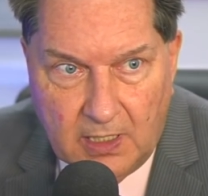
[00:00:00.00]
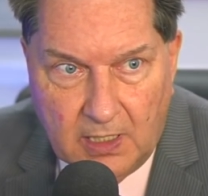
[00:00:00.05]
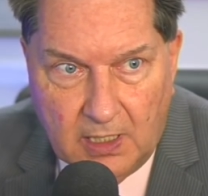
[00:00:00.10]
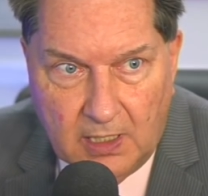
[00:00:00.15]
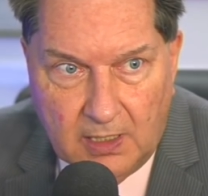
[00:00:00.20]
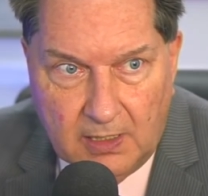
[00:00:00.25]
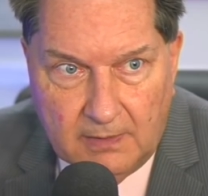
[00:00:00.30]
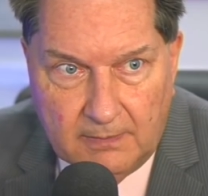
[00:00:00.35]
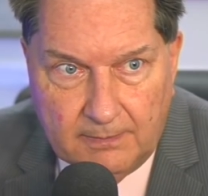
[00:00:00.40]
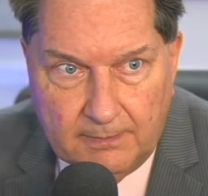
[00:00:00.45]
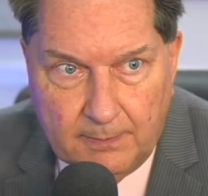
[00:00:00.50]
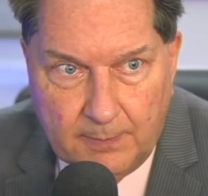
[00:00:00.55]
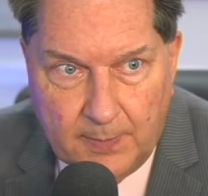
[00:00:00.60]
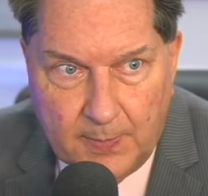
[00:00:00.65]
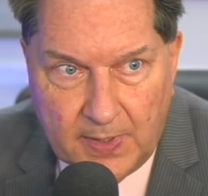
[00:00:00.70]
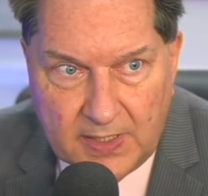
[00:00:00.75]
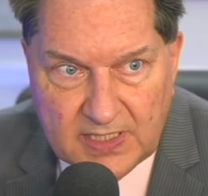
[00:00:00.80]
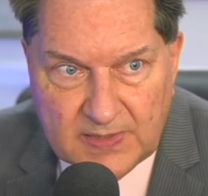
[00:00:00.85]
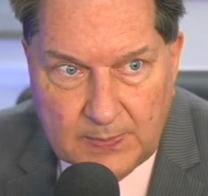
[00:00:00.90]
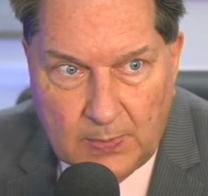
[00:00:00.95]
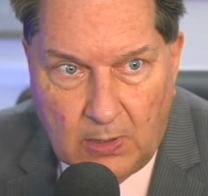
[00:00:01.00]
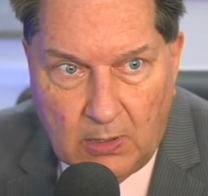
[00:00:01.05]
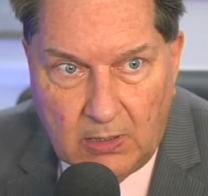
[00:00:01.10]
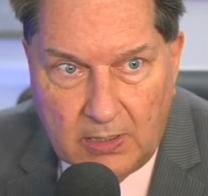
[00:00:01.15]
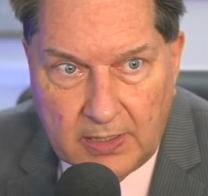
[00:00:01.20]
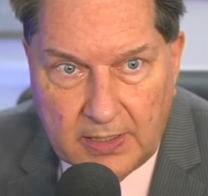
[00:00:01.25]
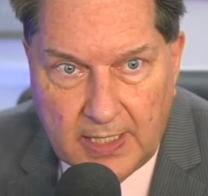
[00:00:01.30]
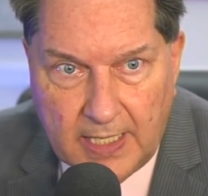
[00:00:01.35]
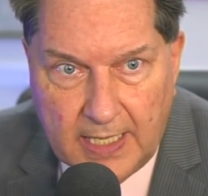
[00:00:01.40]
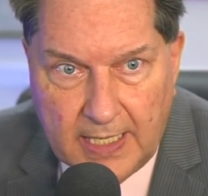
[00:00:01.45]
Um, but as
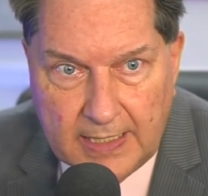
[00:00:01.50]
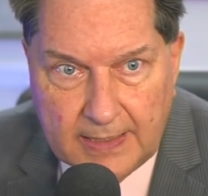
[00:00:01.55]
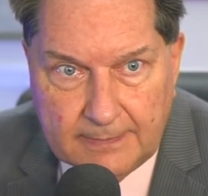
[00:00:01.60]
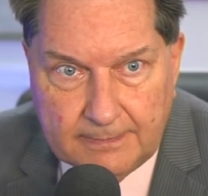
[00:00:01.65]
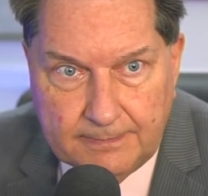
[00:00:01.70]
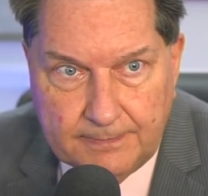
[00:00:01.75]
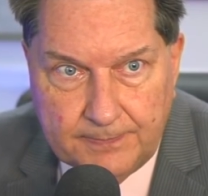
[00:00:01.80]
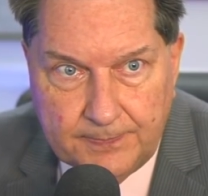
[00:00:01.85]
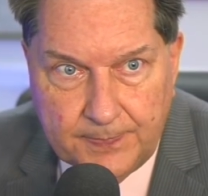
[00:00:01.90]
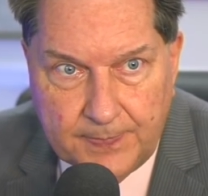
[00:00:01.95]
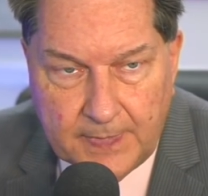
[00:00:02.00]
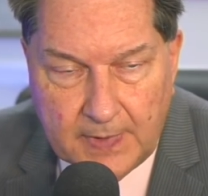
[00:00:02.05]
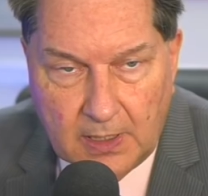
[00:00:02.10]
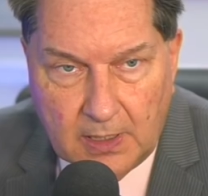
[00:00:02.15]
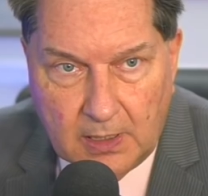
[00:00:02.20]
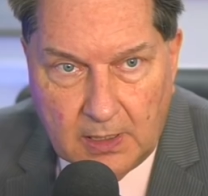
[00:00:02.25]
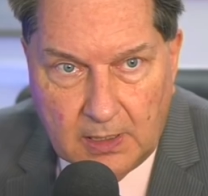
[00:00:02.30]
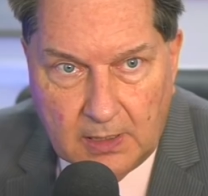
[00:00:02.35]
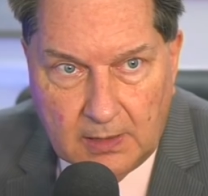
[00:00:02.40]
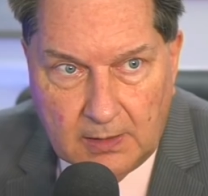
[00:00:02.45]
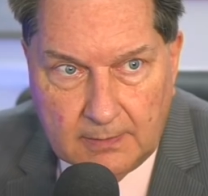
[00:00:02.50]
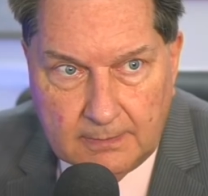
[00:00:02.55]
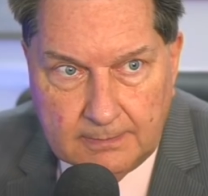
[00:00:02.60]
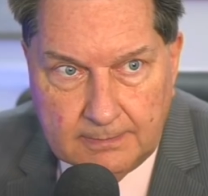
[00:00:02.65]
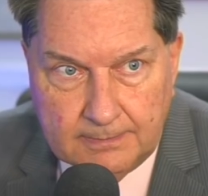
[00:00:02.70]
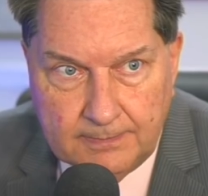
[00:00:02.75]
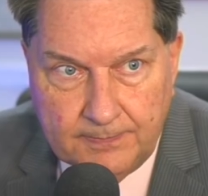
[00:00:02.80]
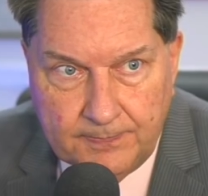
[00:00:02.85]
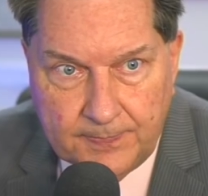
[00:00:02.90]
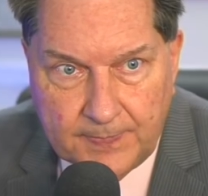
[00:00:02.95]
part of that,
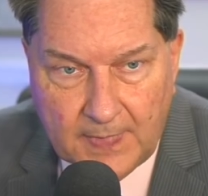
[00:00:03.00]
um,